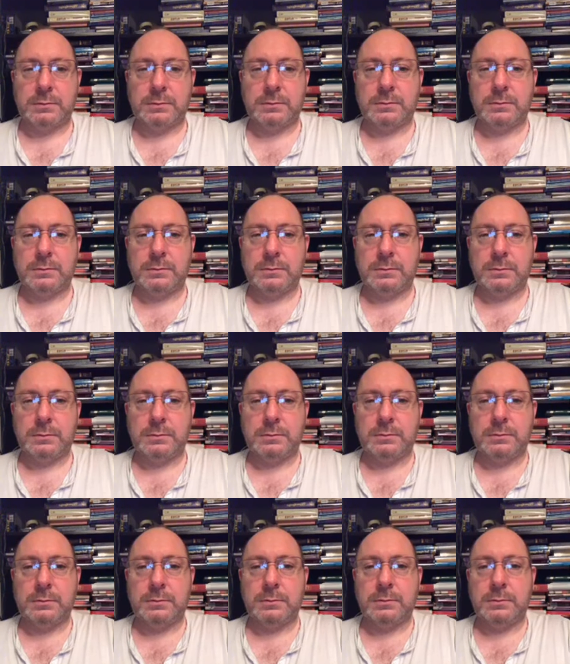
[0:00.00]

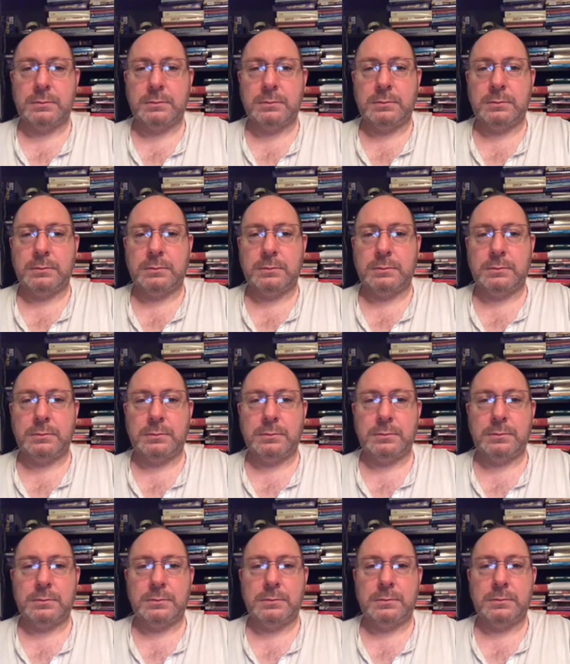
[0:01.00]

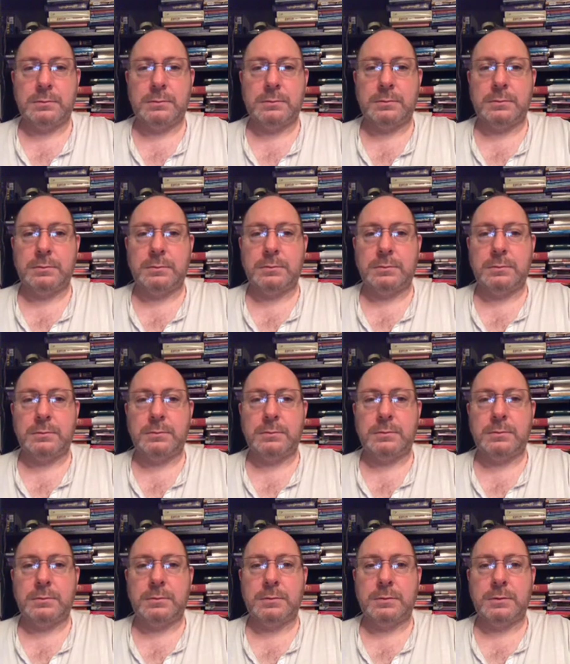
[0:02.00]

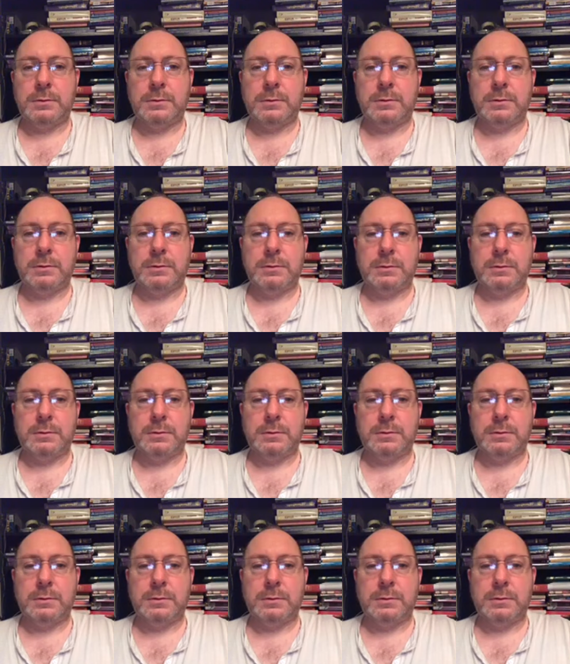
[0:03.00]
No one is speaking in this clip.